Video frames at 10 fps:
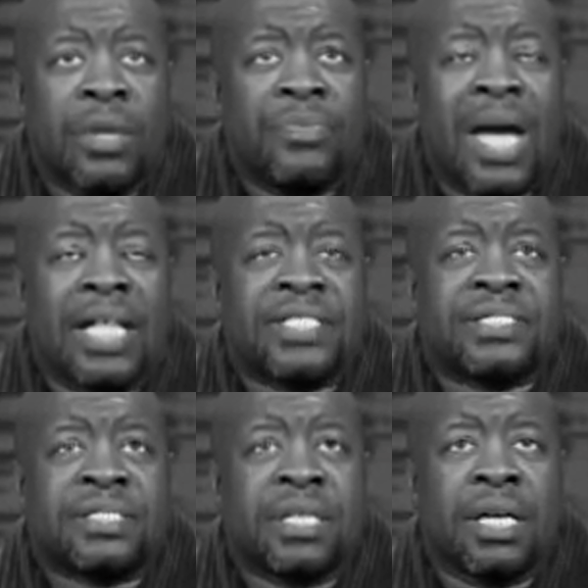
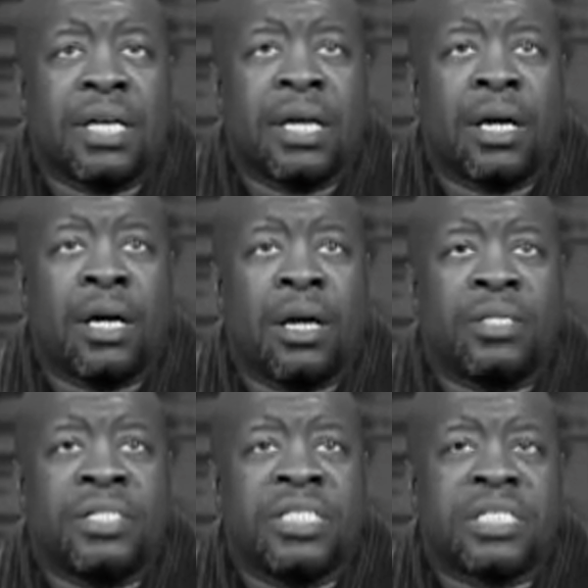that's uh,
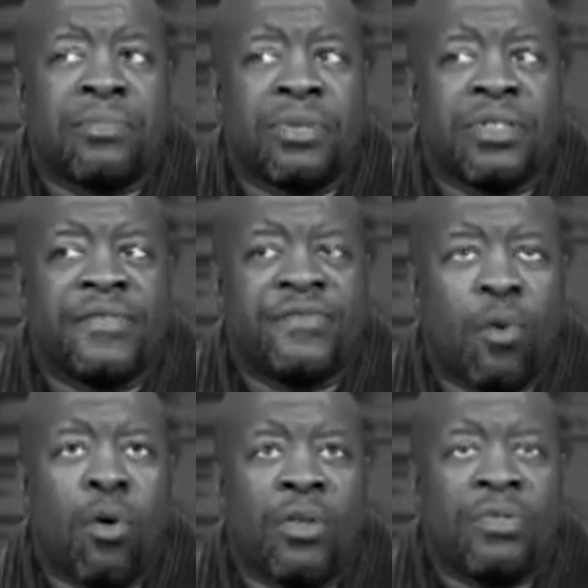December the
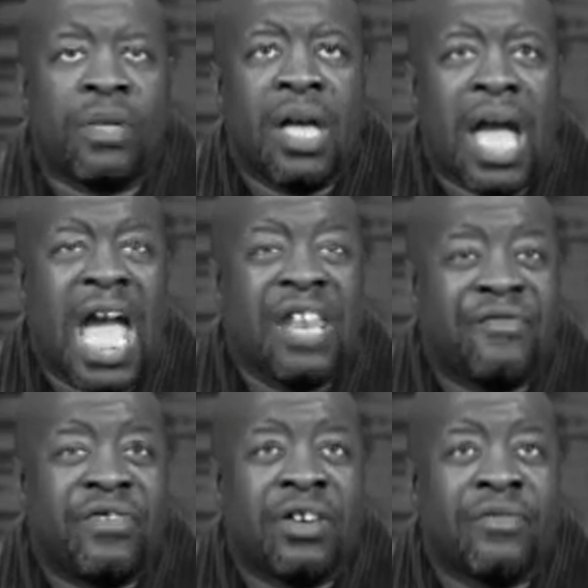4th and
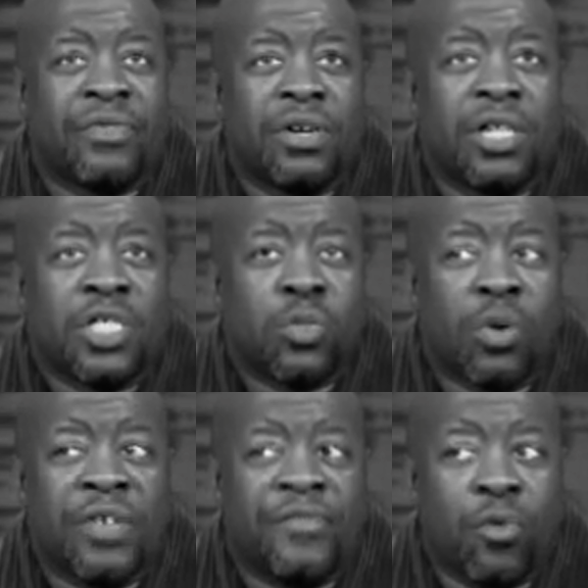5th,
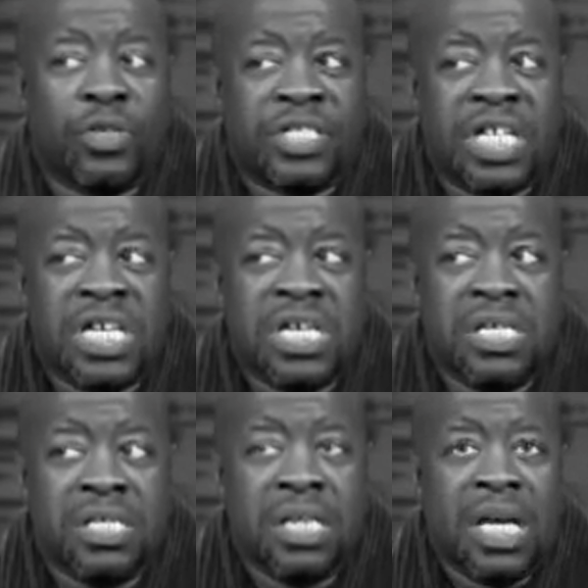2014
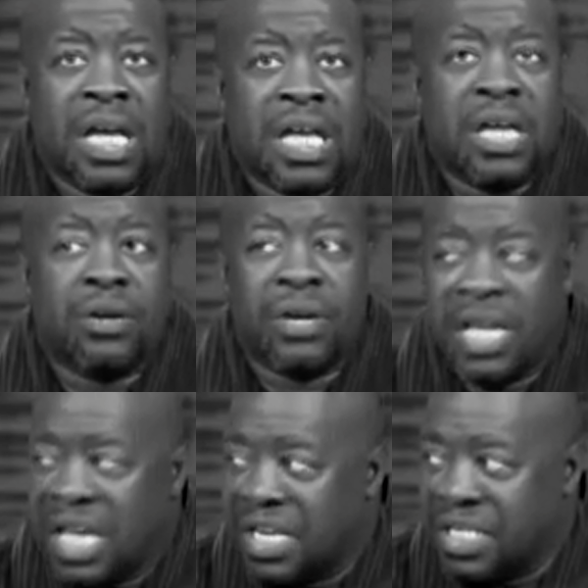here
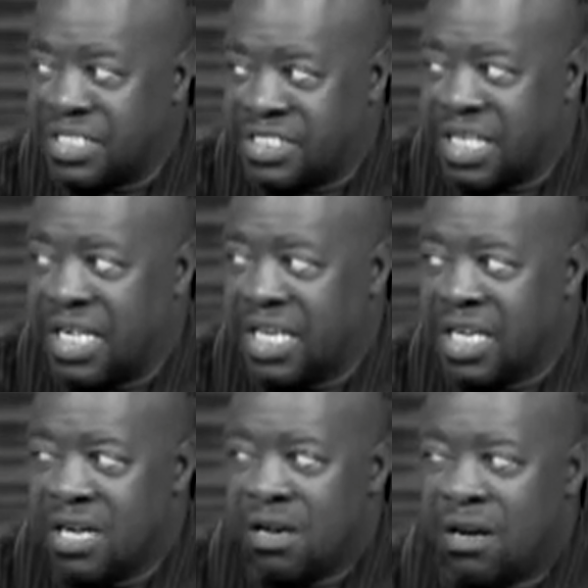in the city
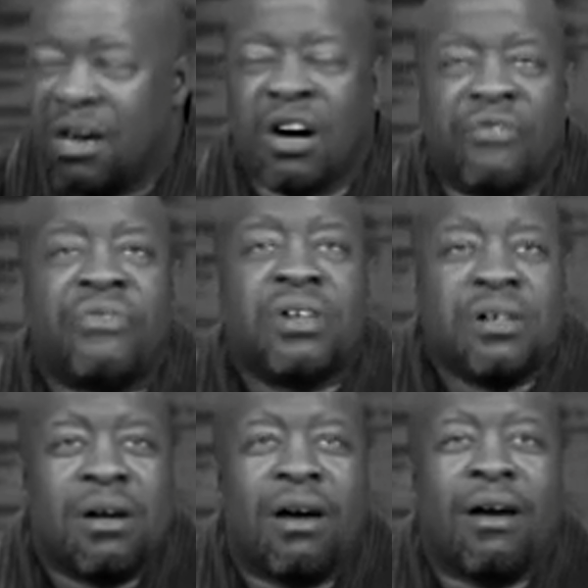of
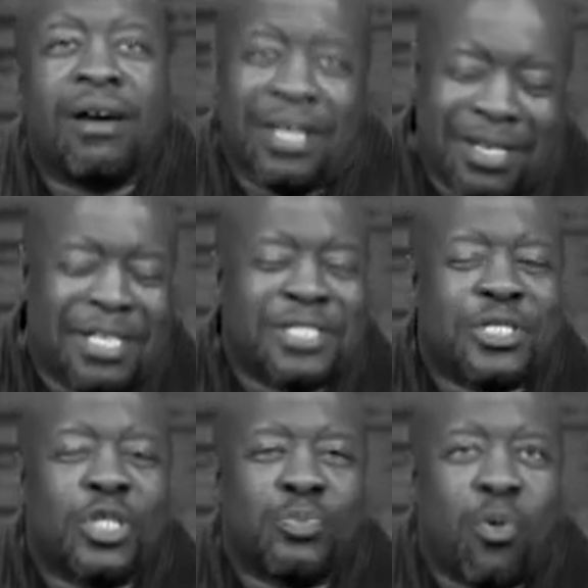uh, in
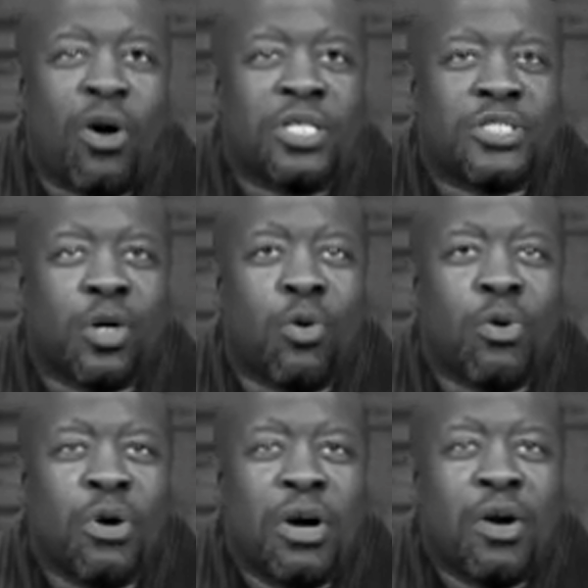Church Point. So
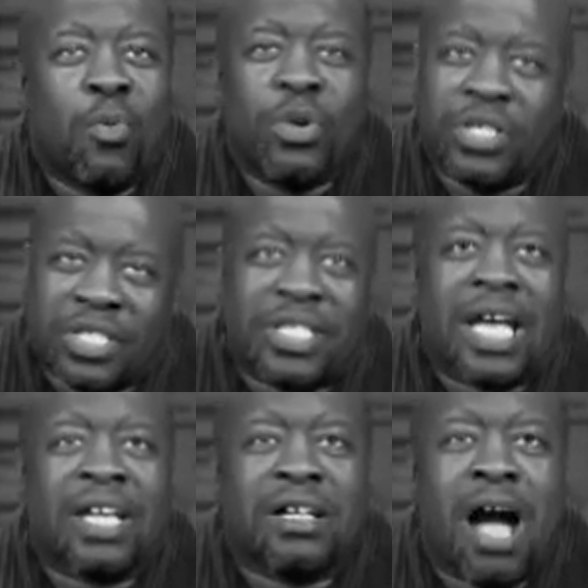we're just
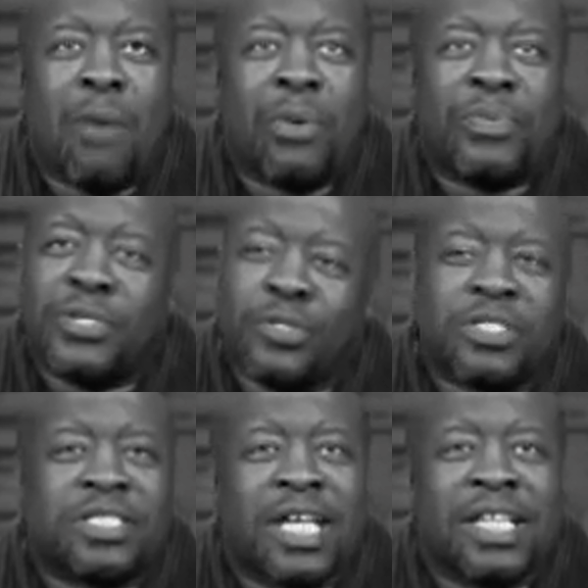thanking God. My producer
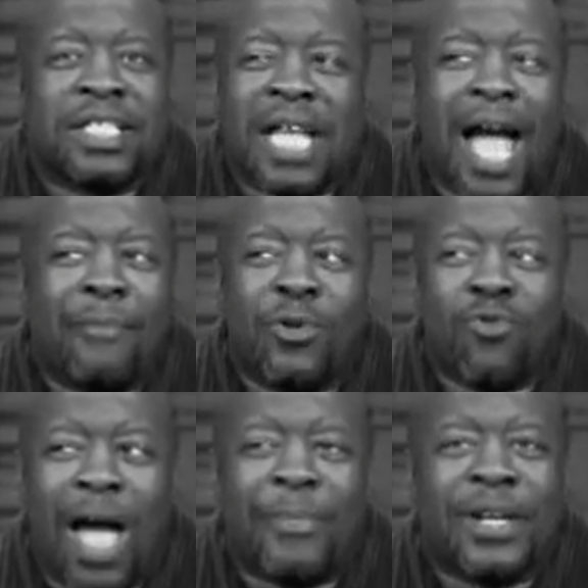said it's time to
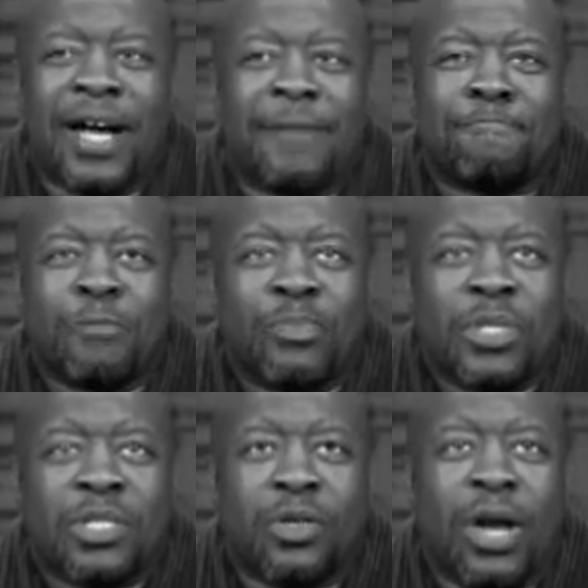wrap it up.
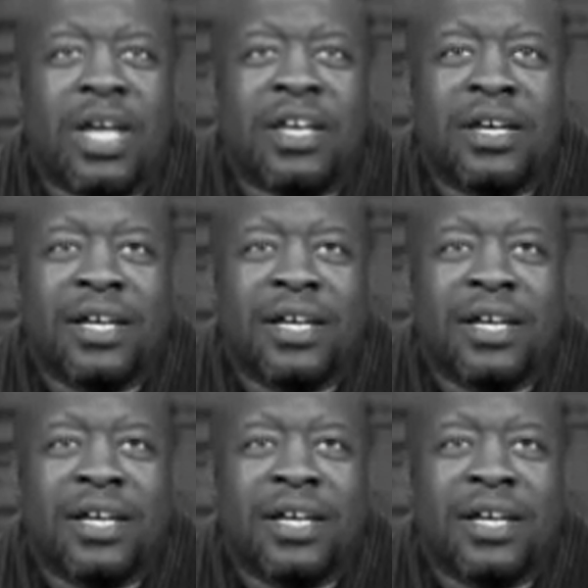So hey,